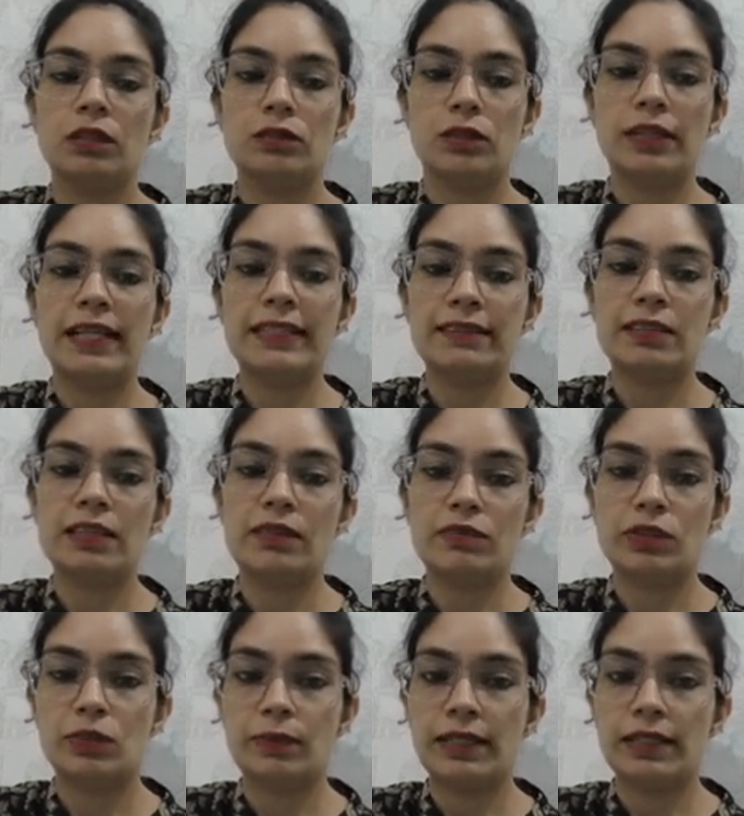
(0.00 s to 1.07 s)
So let's see
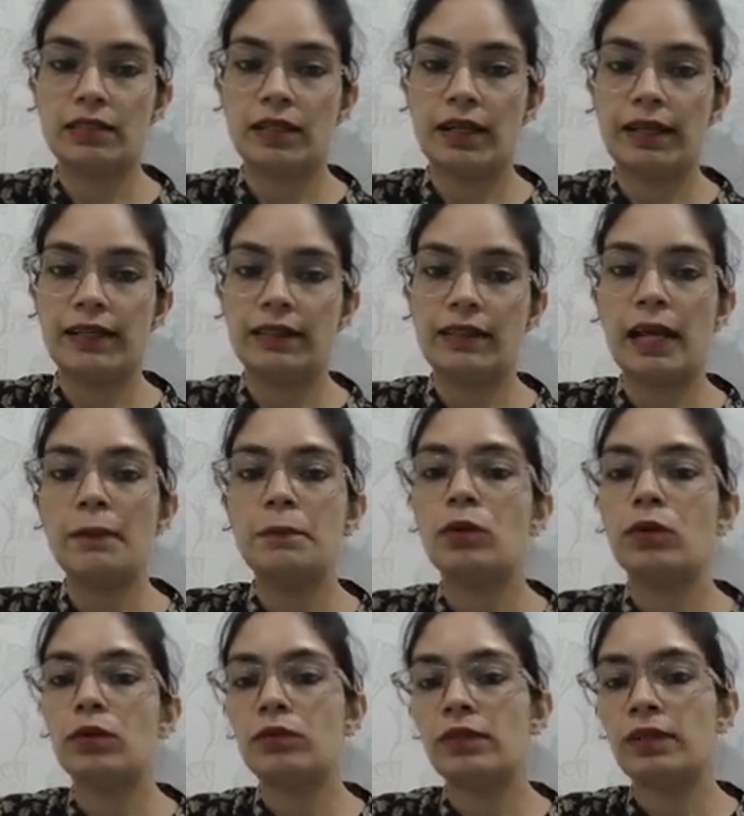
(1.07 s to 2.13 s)
which one is correct. And
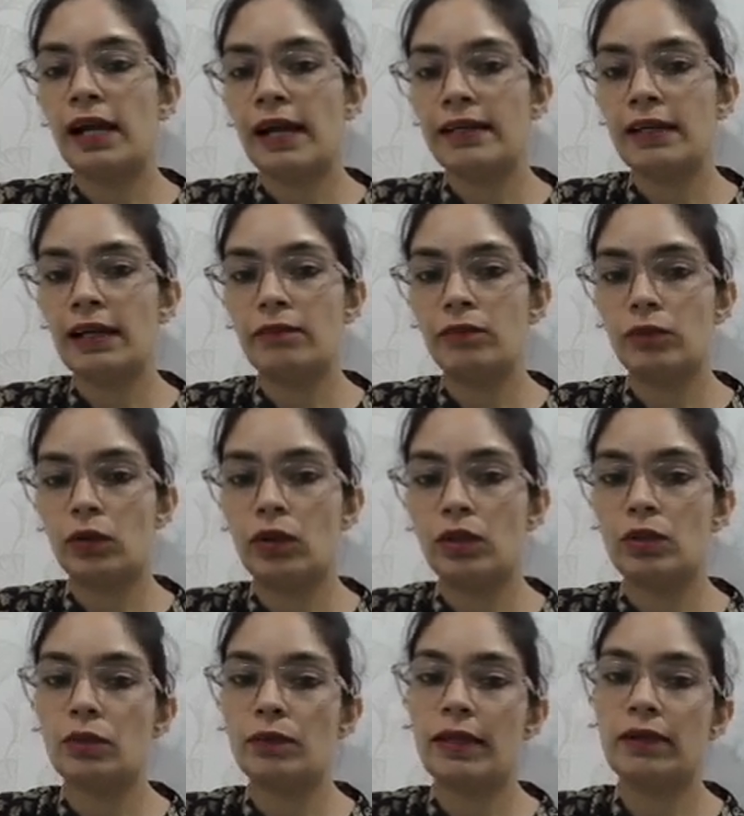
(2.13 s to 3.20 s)
moreover, I have
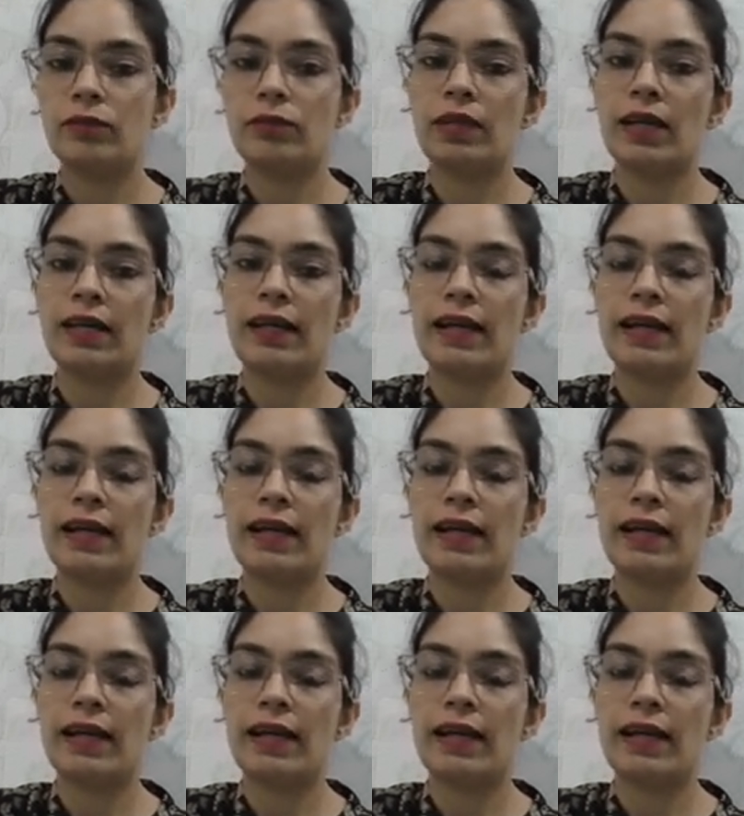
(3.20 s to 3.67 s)
told you when we are